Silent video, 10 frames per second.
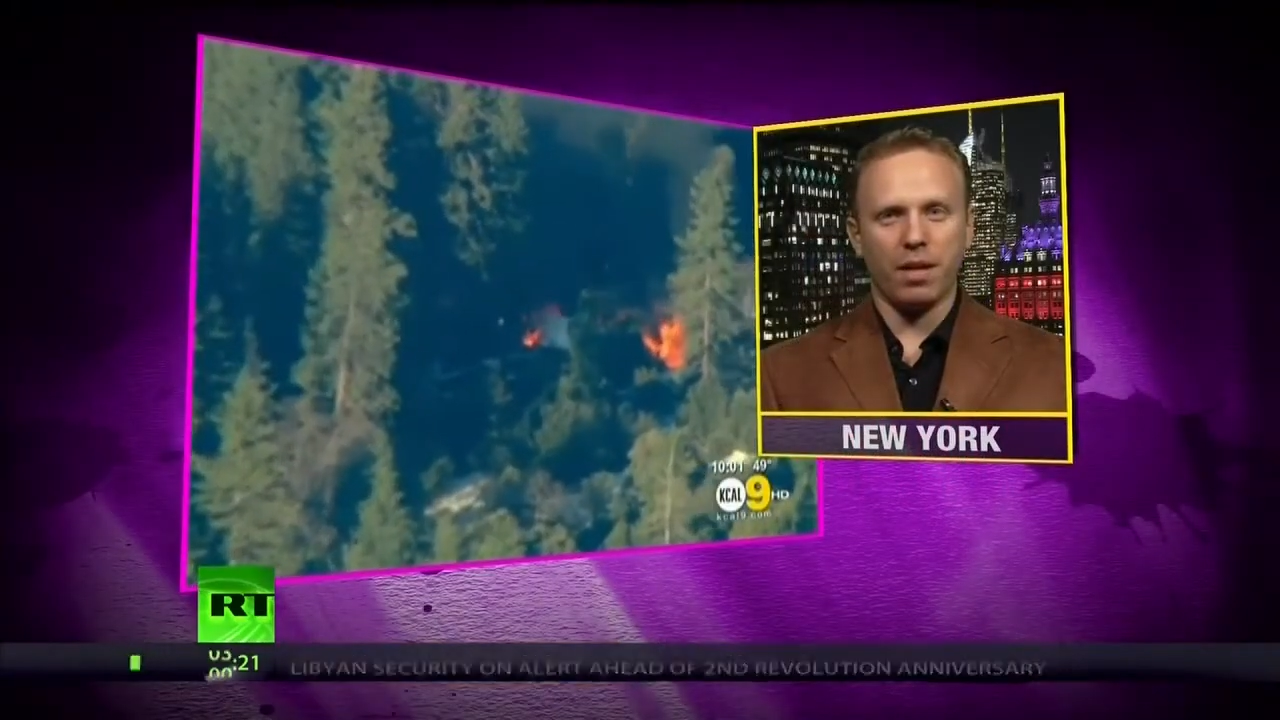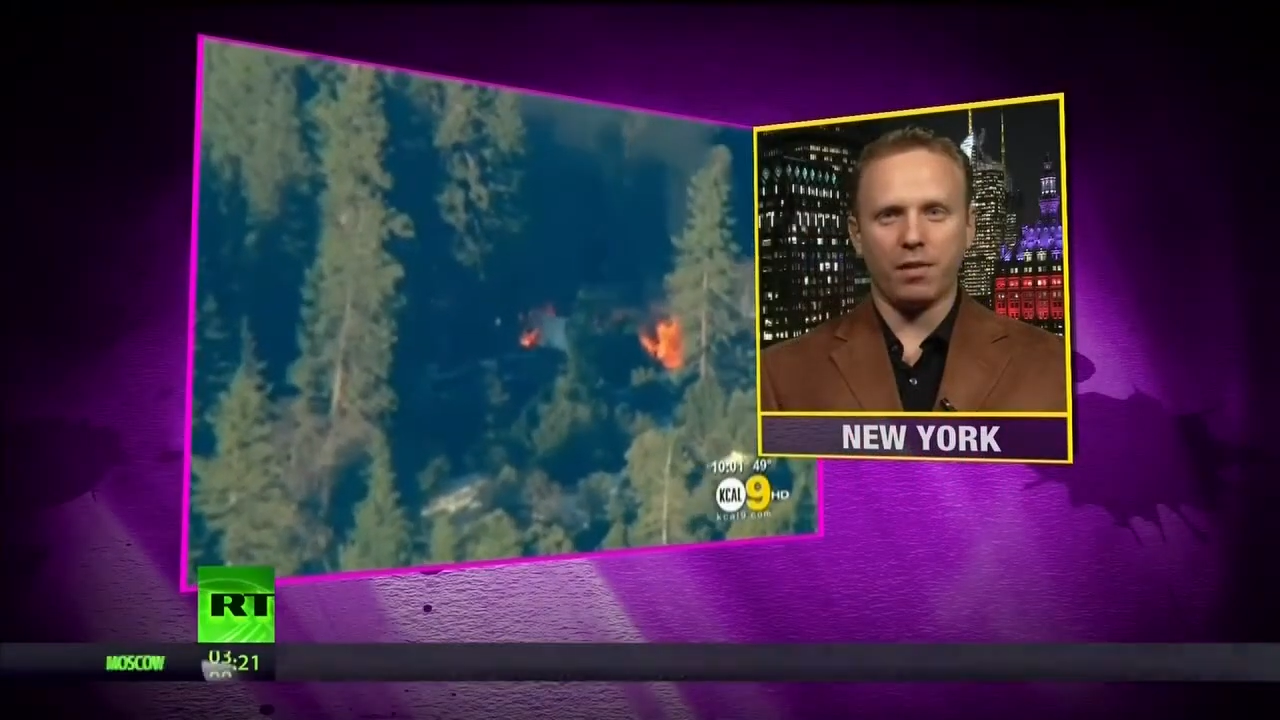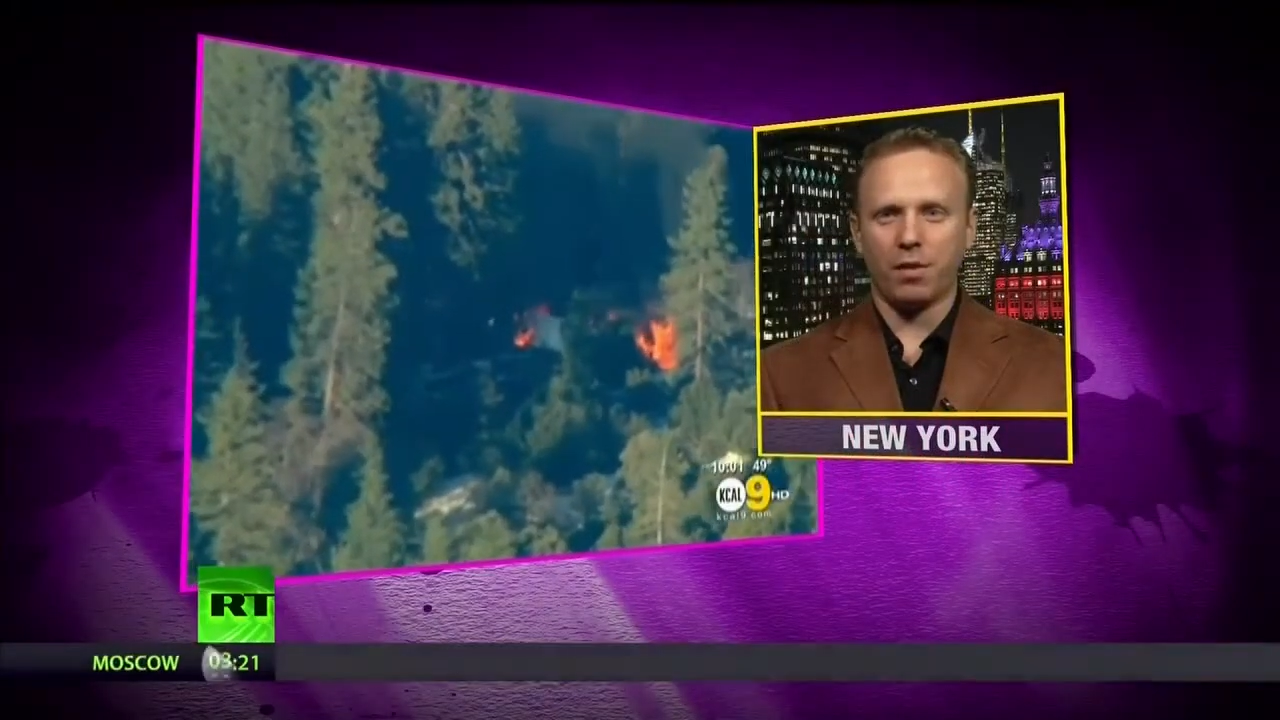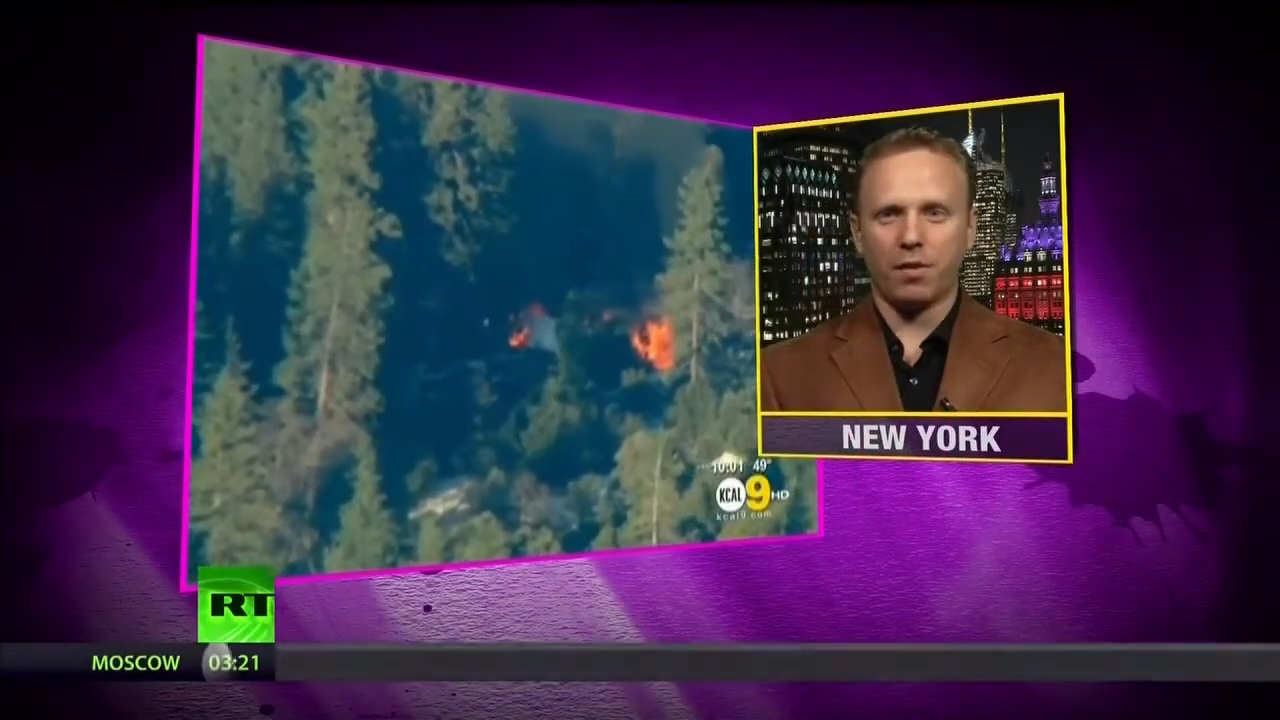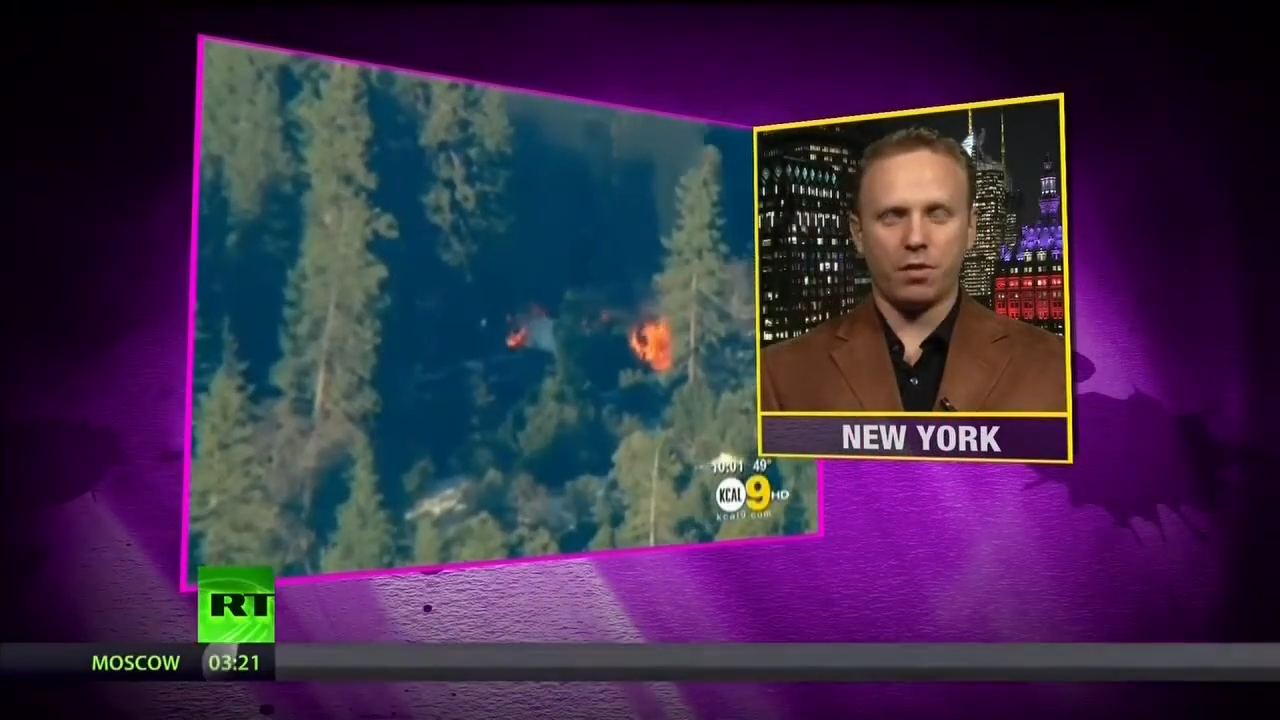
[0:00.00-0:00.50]

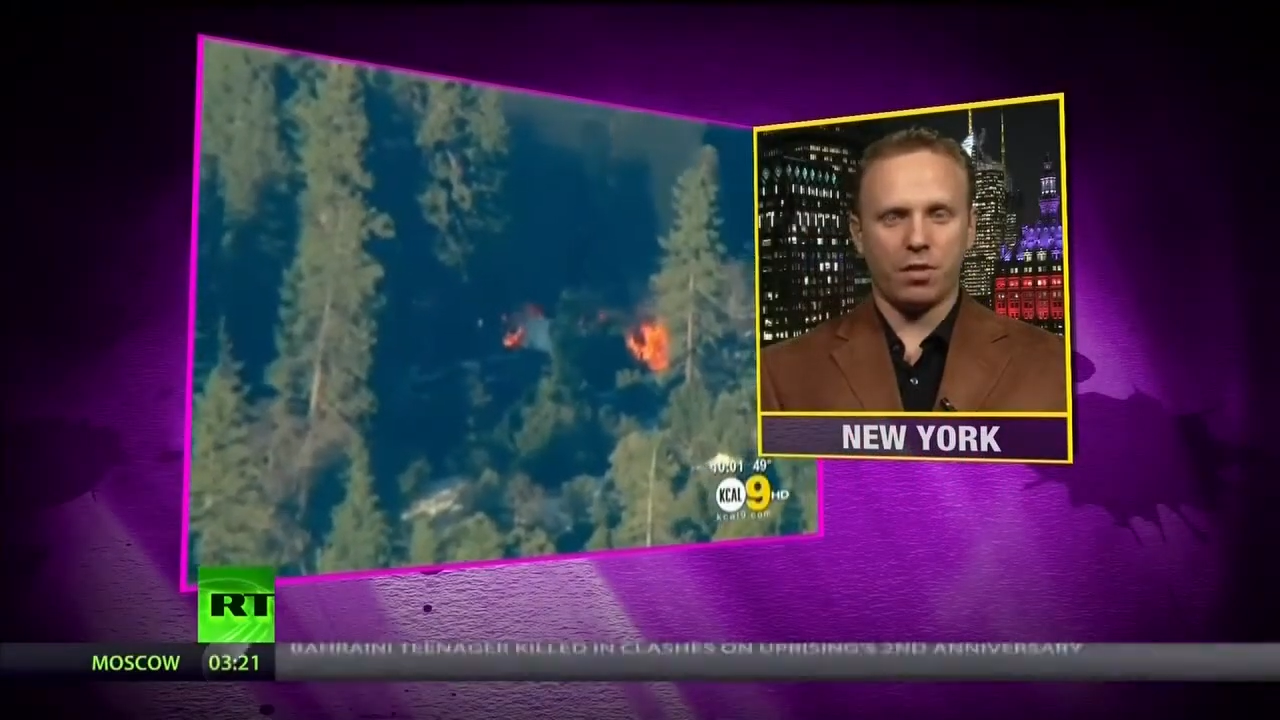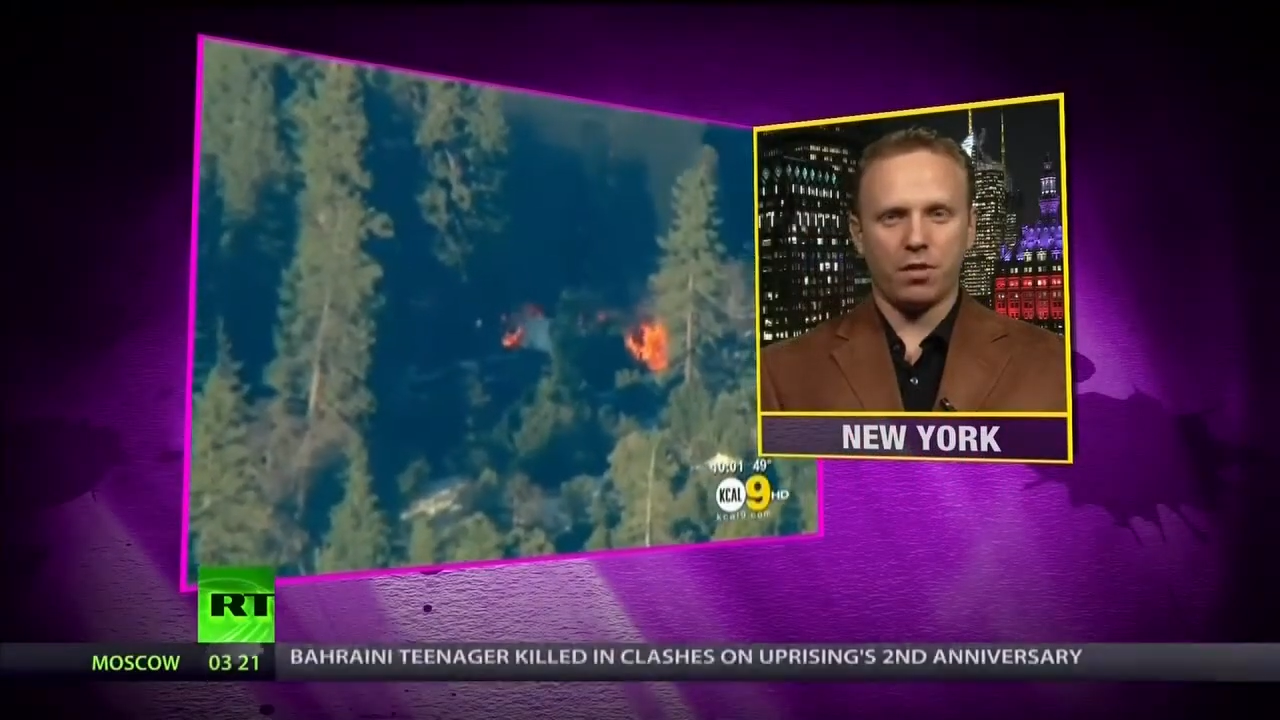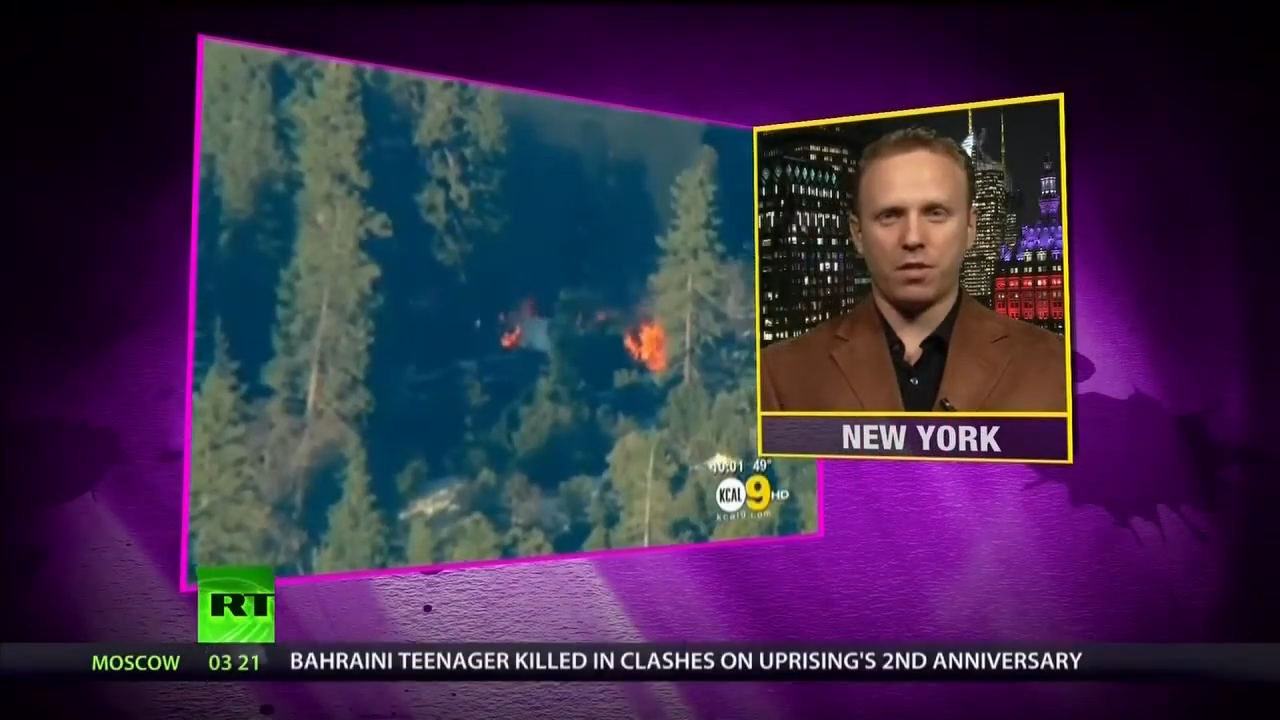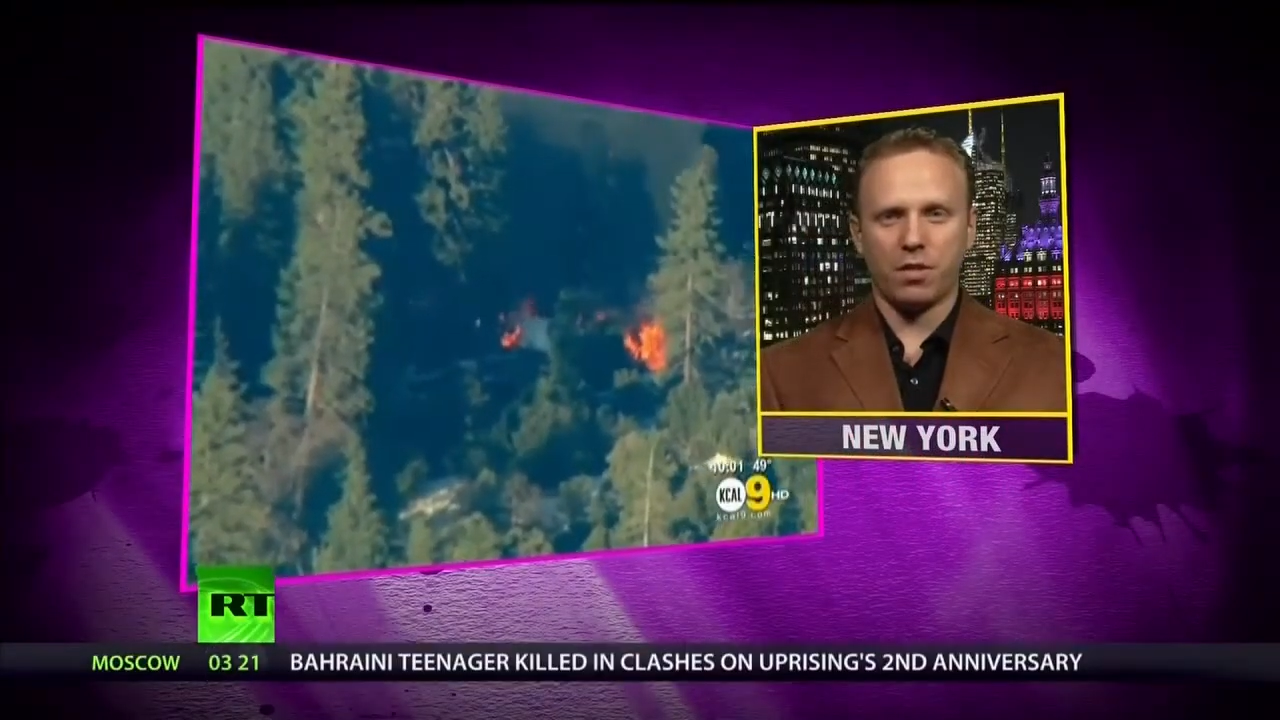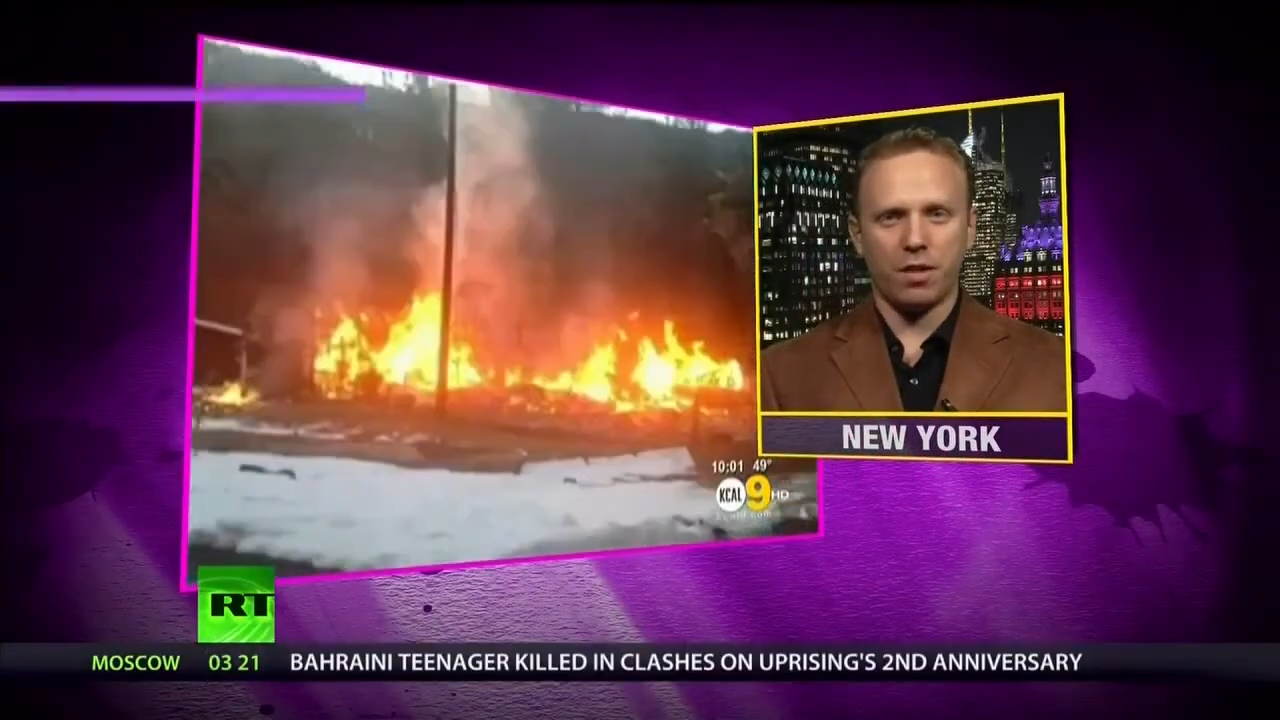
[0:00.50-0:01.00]
So this is
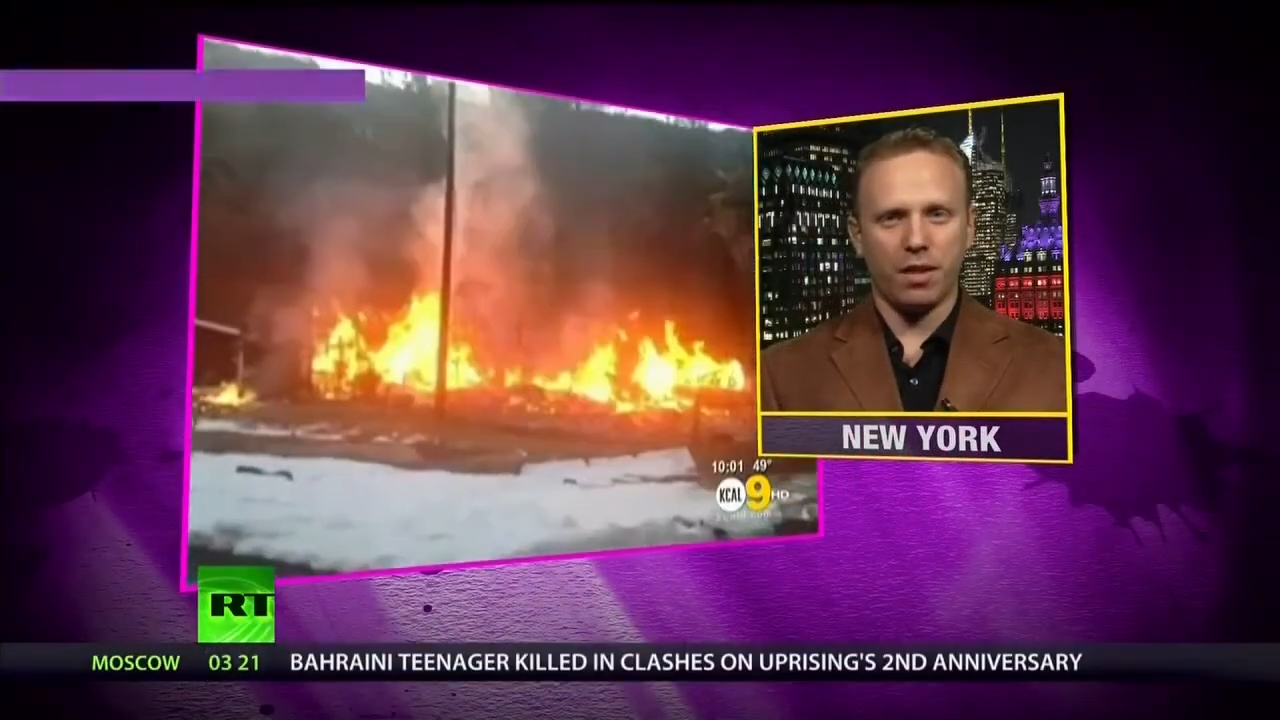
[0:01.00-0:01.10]
just,